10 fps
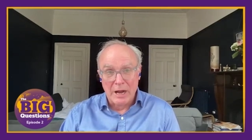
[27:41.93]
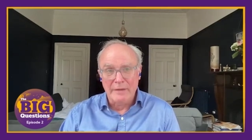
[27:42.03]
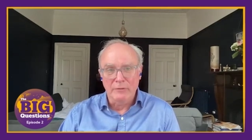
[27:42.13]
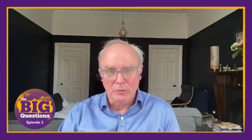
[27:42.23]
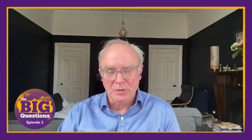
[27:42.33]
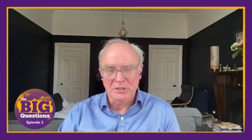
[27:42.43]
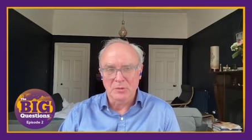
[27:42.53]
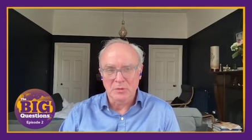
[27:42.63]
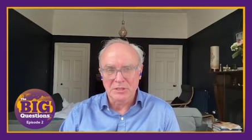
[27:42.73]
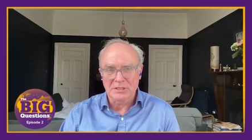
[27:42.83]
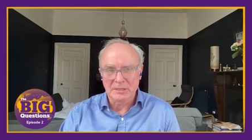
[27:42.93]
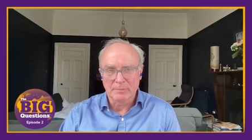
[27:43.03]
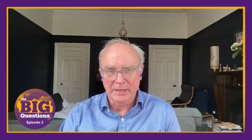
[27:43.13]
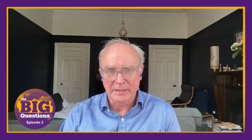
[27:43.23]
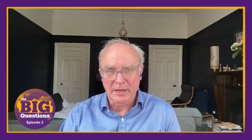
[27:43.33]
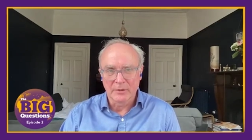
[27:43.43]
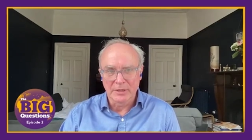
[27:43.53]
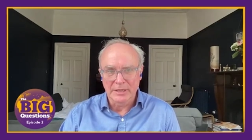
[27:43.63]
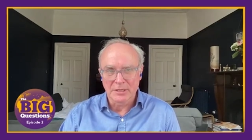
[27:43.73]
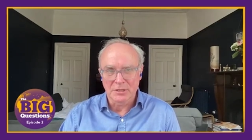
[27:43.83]
rivalries that we see
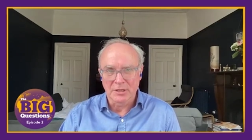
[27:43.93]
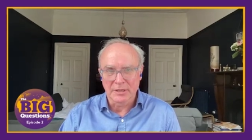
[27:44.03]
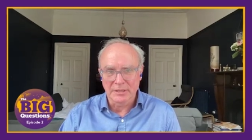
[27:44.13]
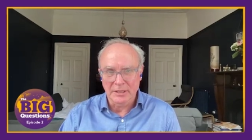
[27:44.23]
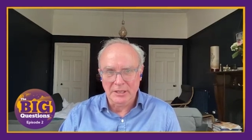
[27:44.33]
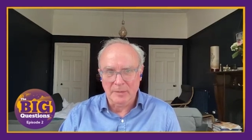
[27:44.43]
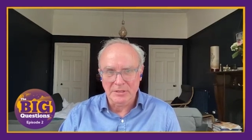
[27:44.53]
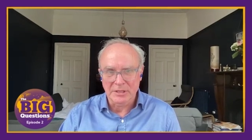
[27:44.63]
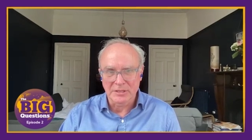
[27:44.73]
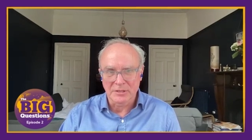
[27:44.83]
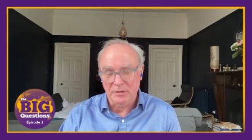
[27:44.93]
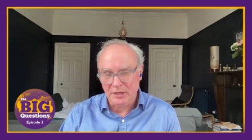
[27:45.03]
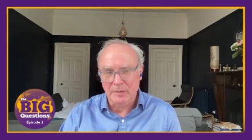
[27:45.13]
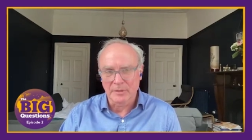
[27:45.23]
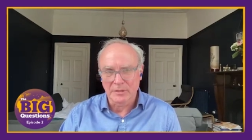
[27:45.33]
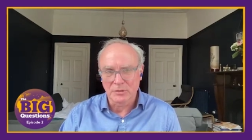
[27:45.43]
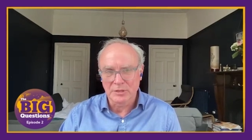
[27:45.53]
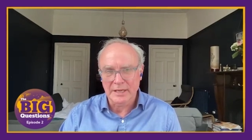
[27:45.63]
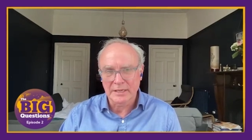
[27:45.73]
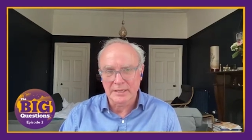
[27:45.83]
played out in Asia in the coming century, the
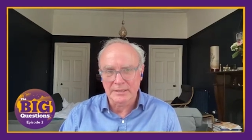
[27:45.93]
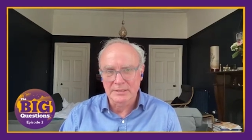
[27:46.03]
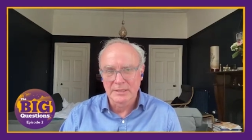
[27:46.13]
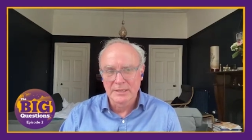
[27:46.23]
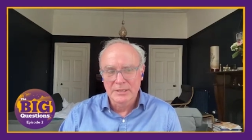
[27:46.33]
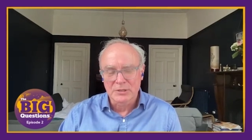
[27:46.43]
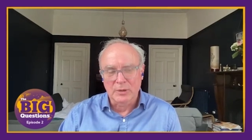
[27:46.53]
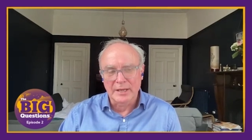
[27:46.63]
coming two decades.